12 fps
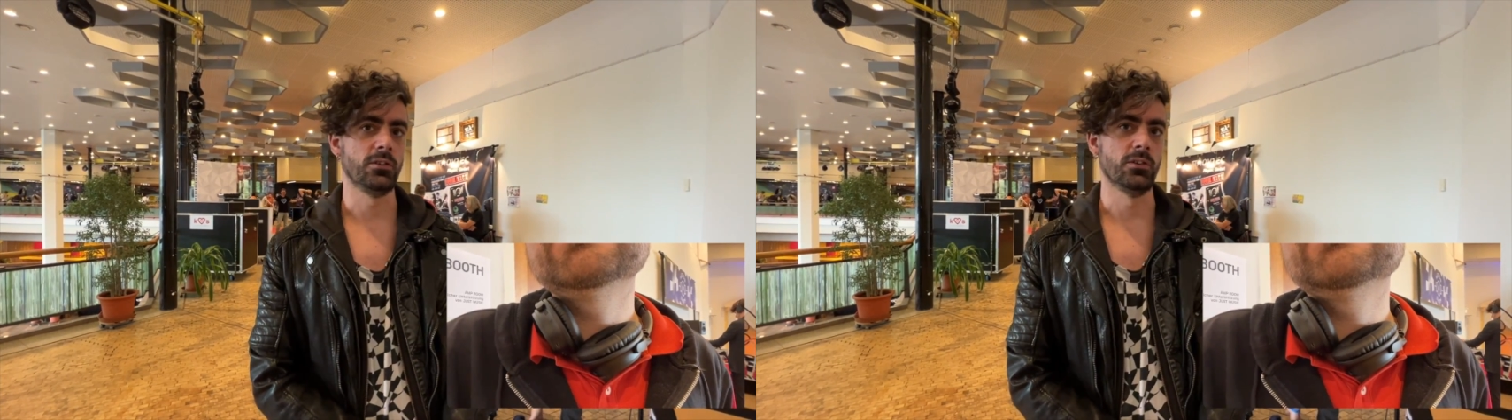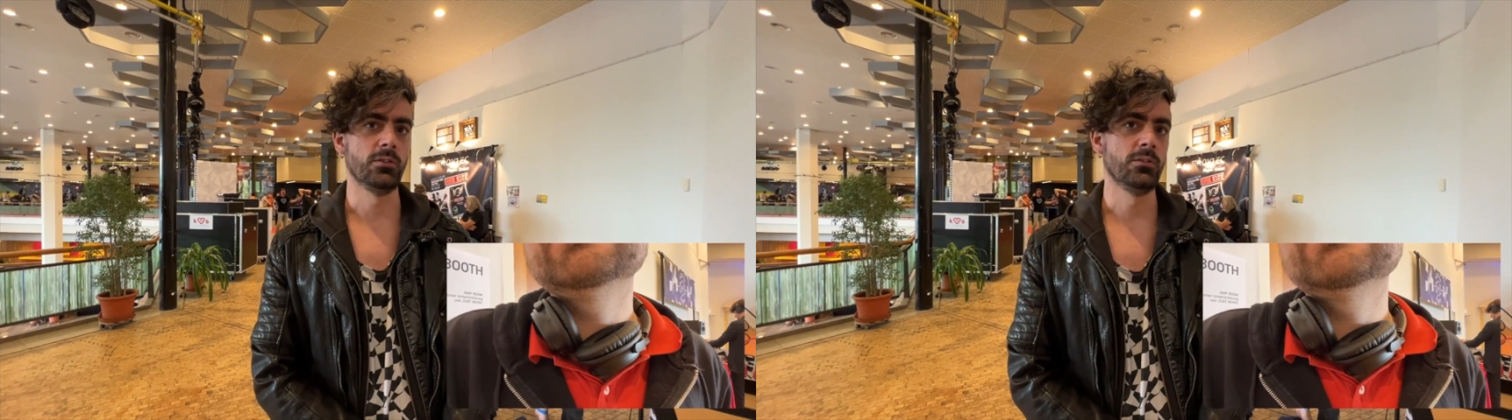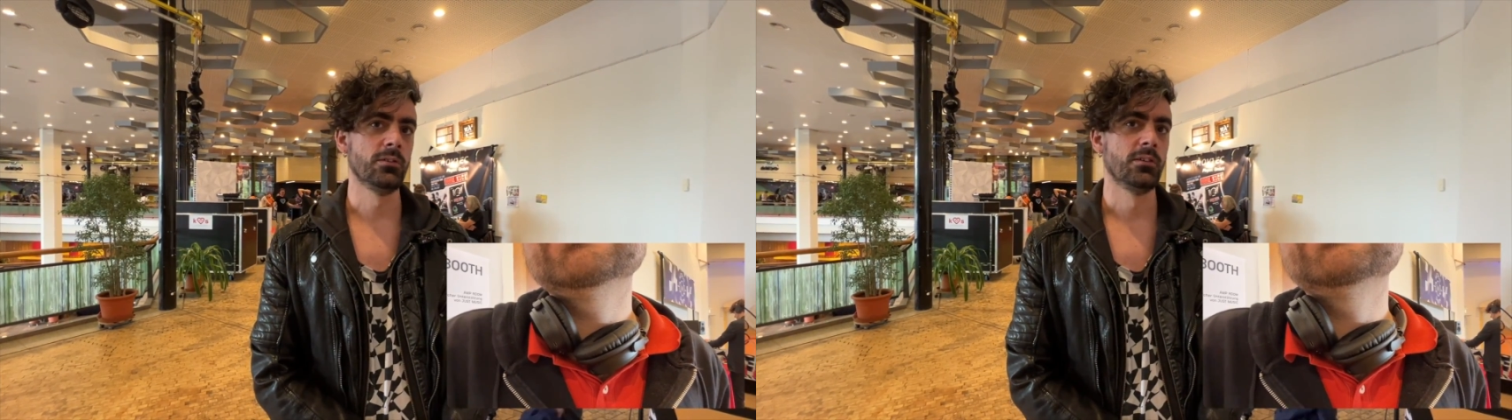
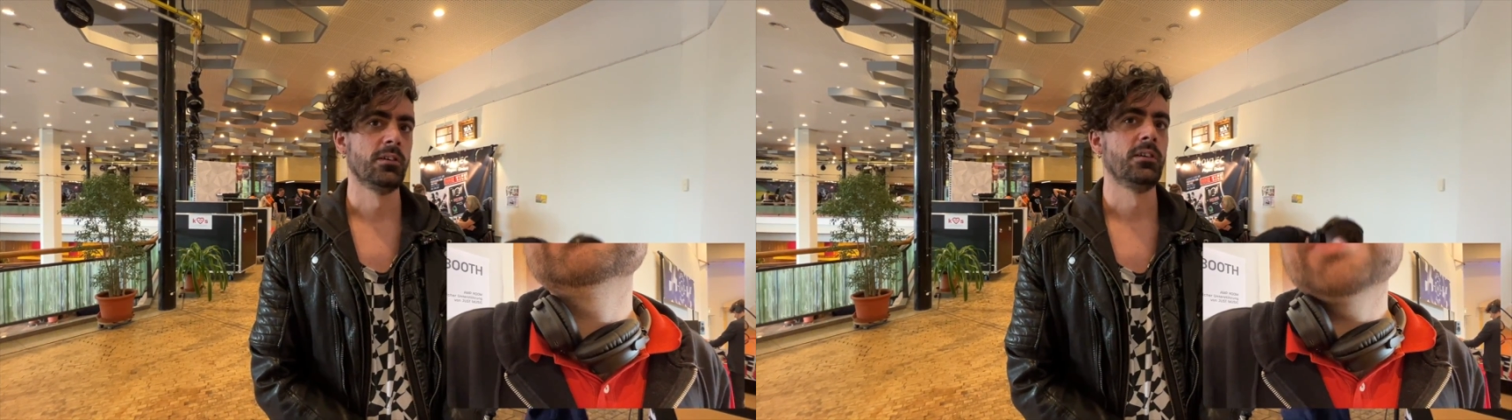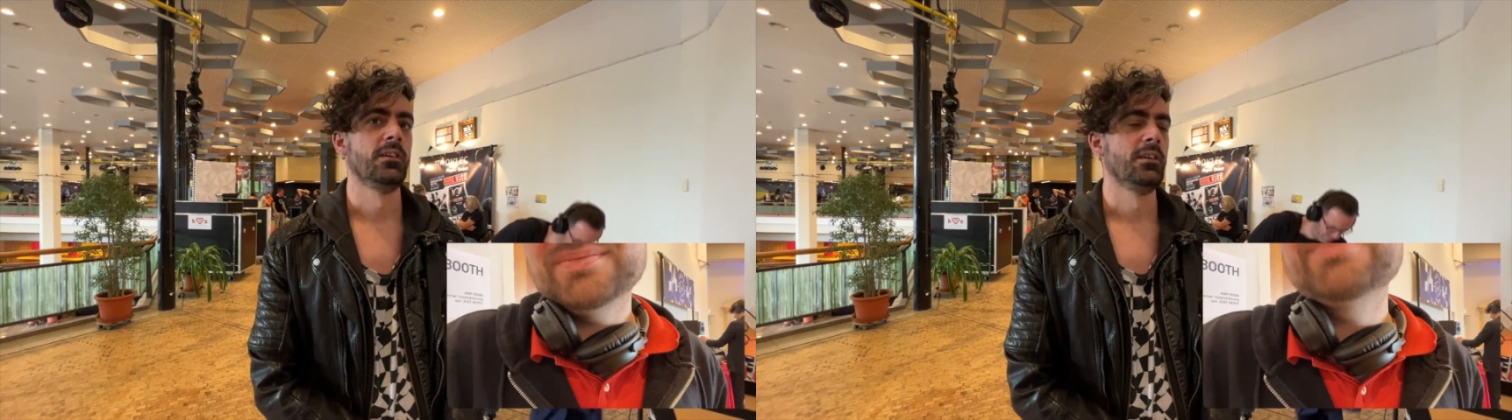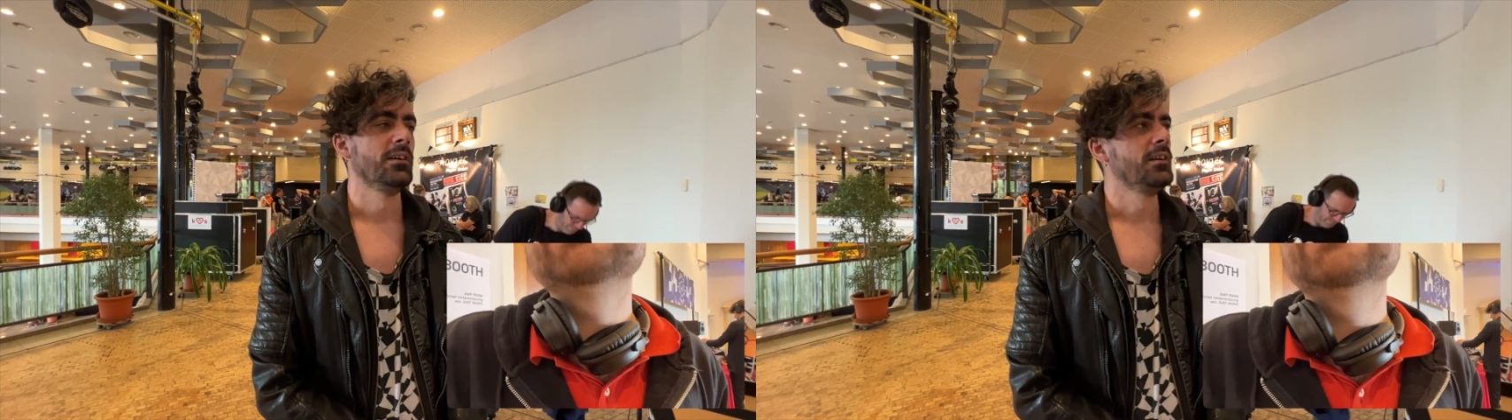you.
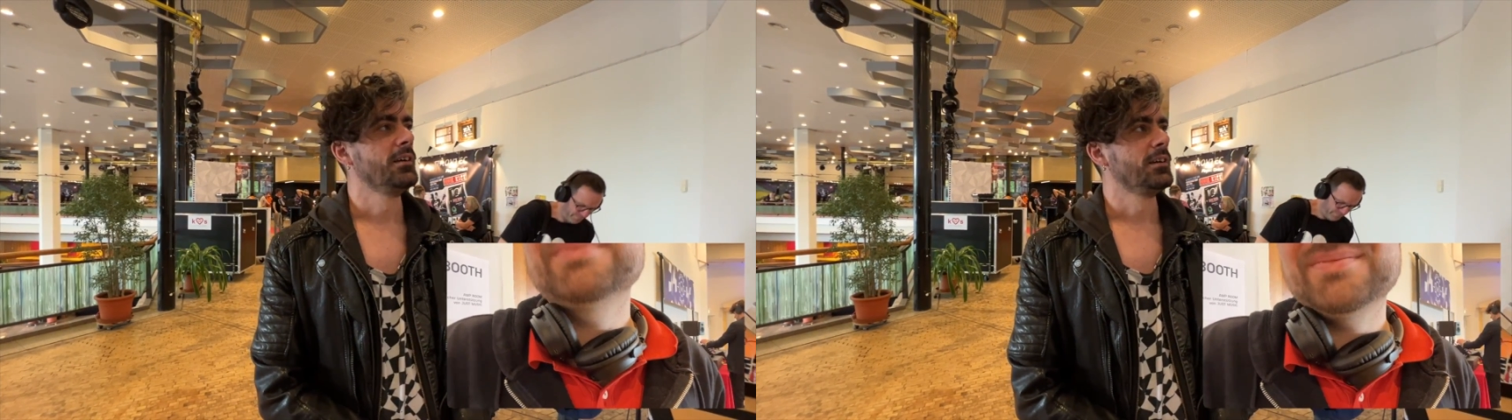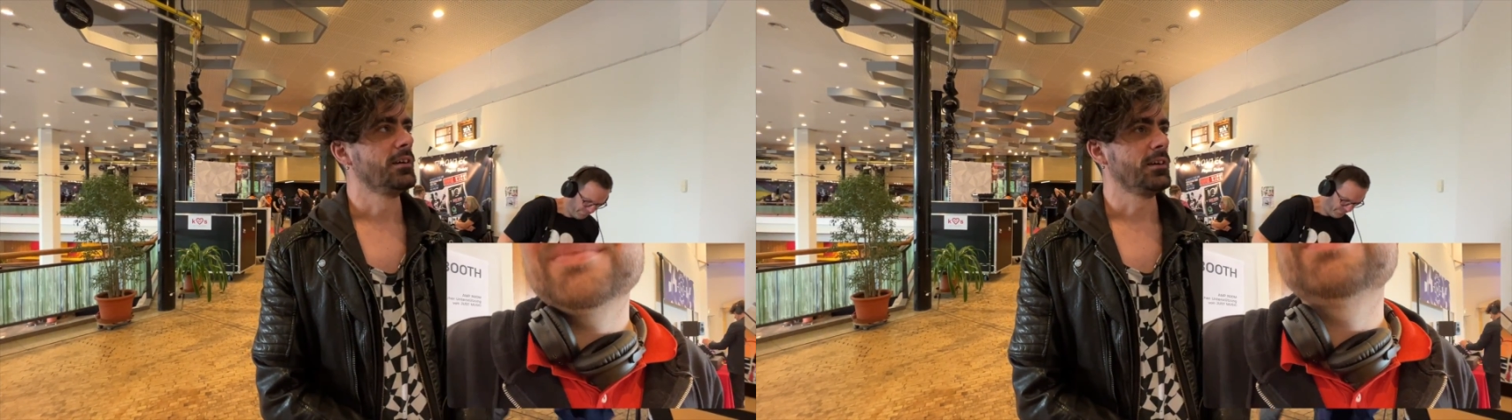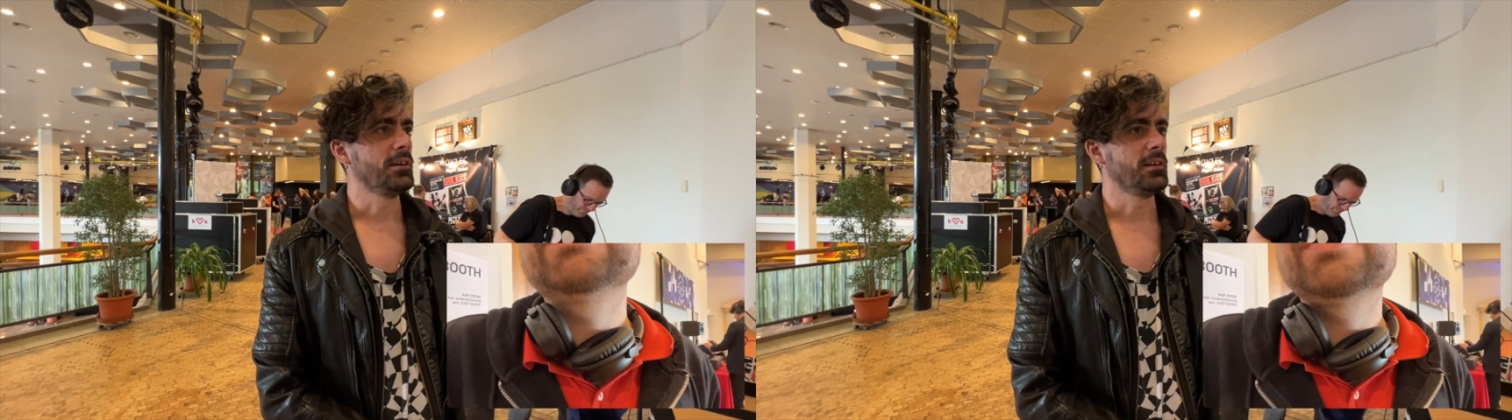
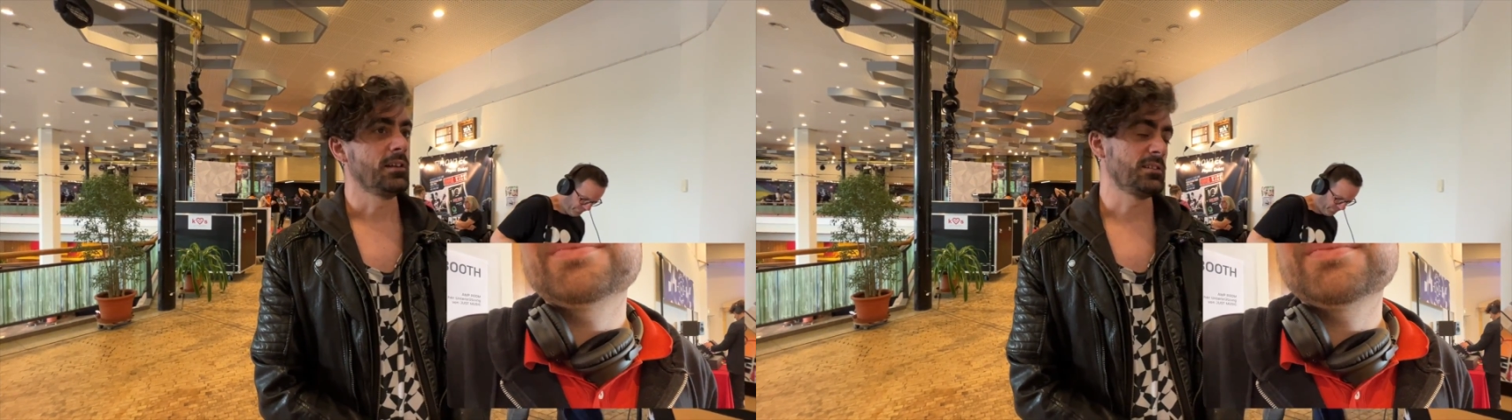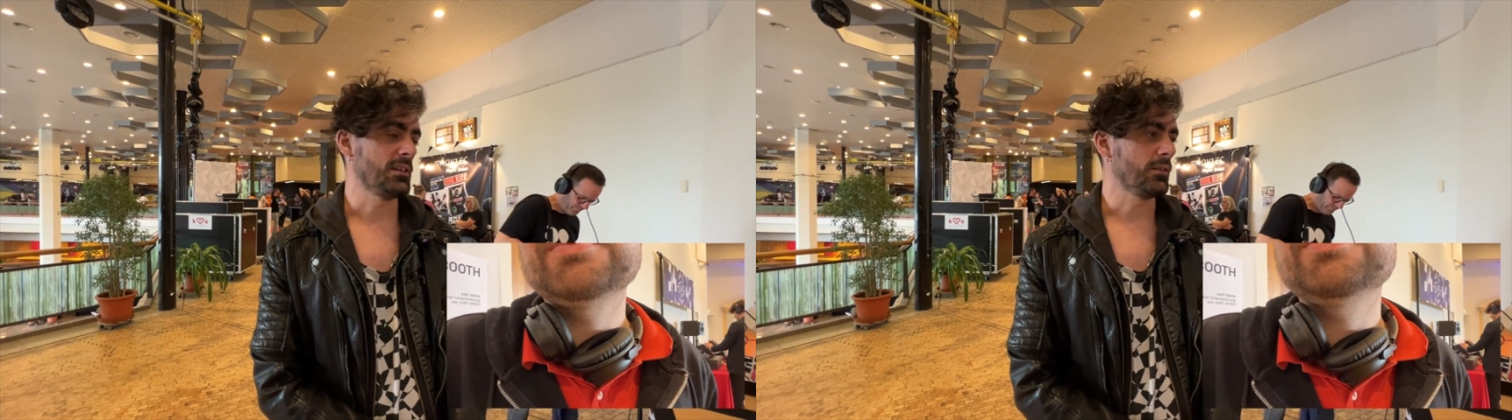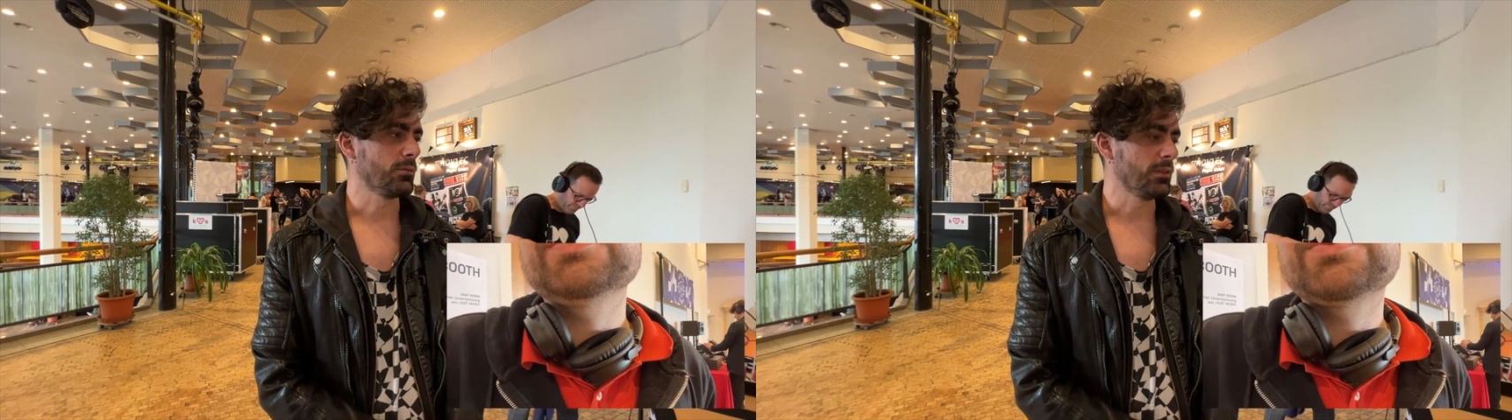Let's
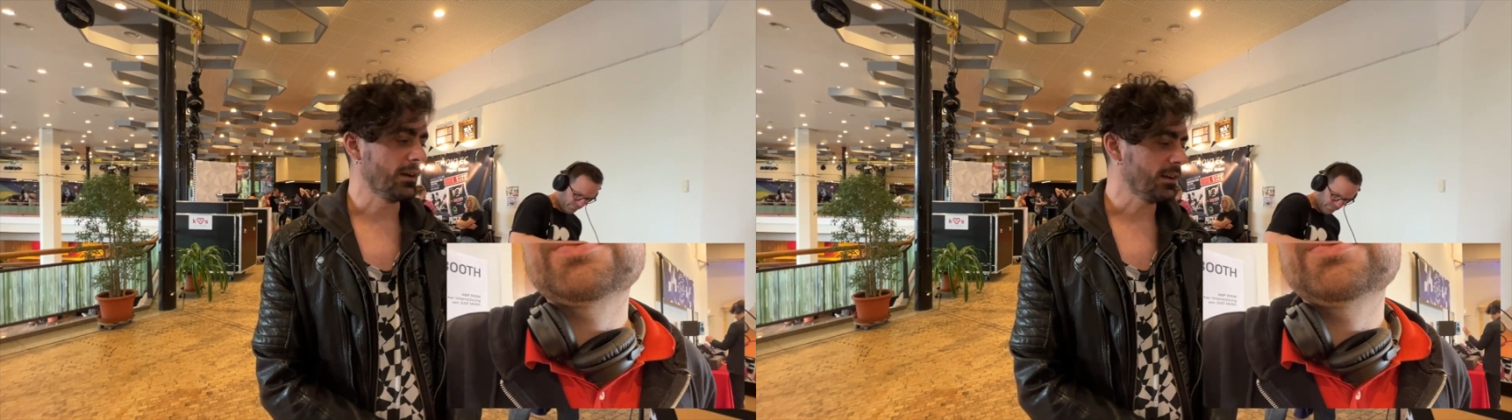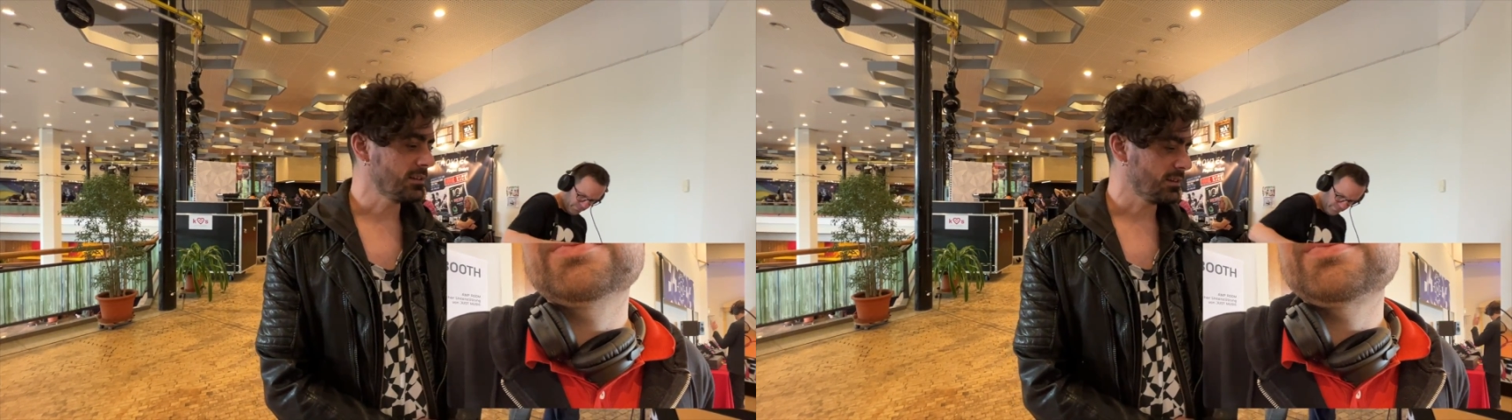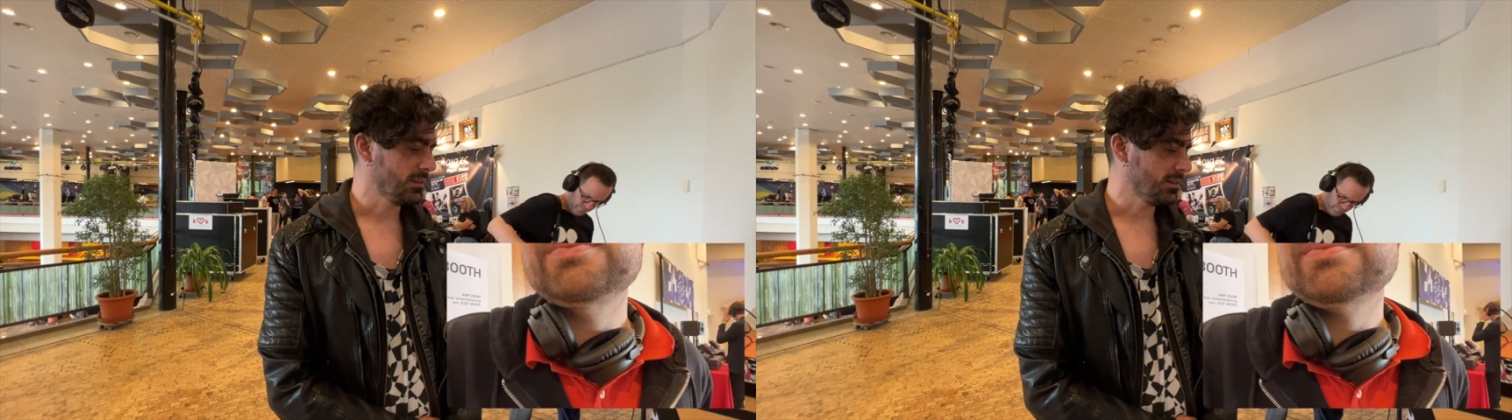start with that.